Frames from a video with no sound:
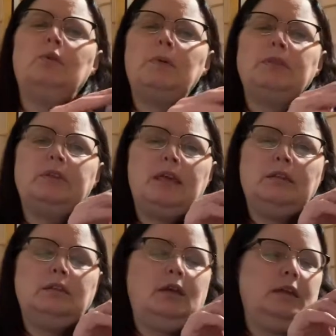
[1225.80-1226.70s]
know about the
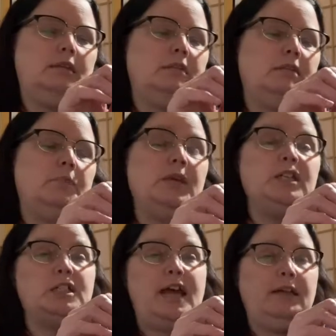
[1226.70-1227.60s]
dandelion. The
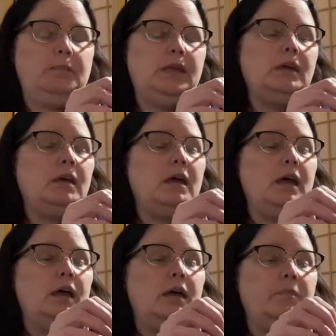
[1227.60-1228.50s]
peach had me.
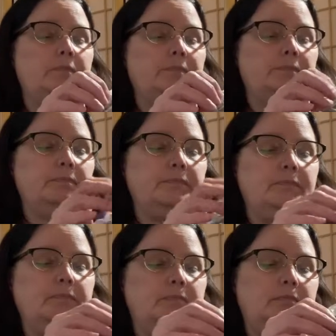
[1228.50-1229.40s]
Um,
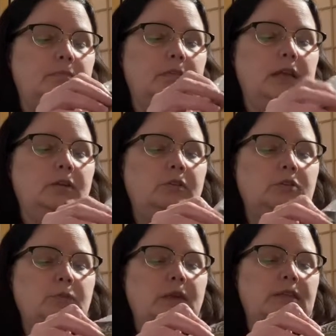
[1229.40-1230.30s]
I know
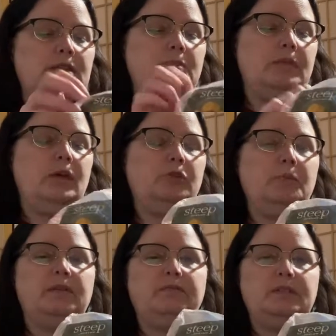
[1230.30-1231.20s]
there's probably some health
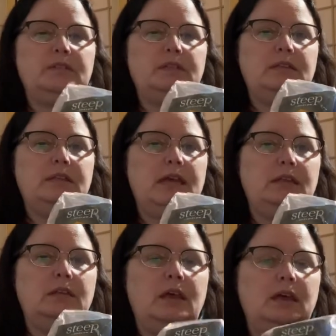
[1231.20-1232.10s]
benefits to the
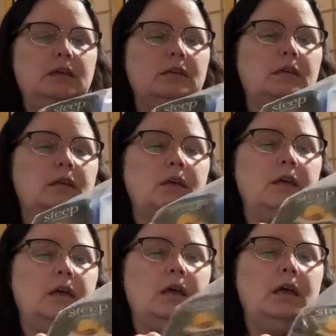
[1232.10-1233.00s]
dandelion
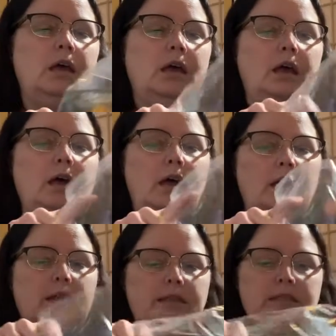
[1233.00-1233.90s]

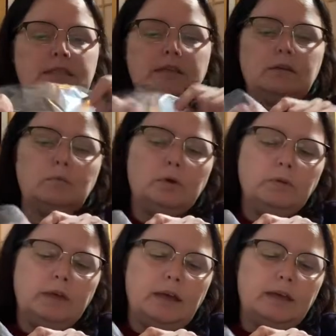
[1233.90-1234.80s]
let's see what
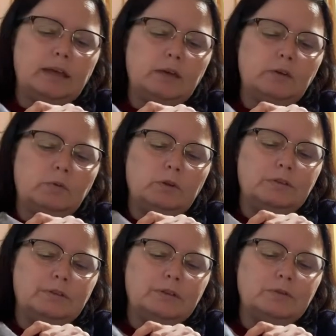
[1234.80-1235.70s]
we got here.
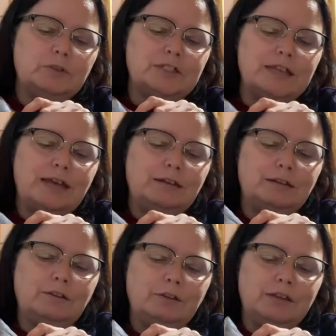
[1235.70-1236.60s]
We'll, we'll just kind
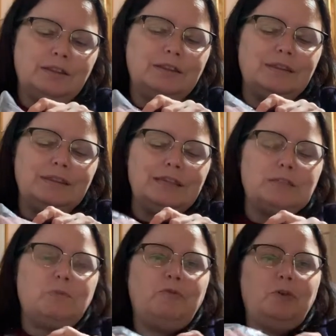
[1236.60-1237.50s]
of look at
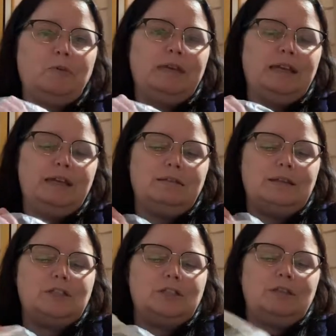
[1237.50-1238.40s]
this before we get
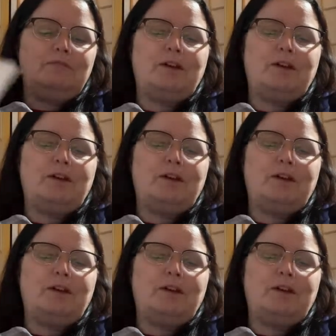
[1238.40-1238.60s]
touching the